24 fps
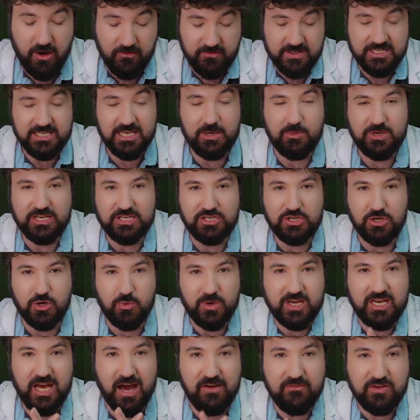Obviously, we saw
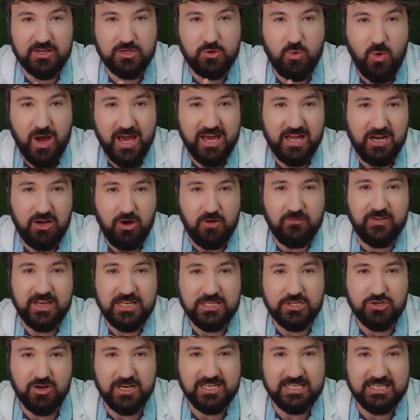we covered quite a lot of
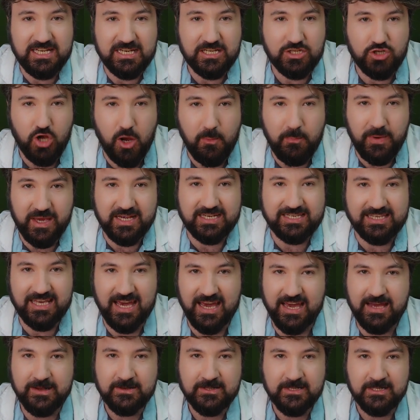interesting topics
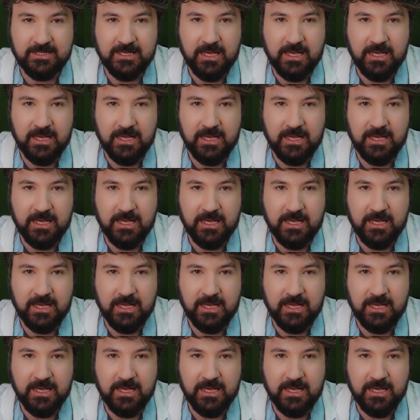there.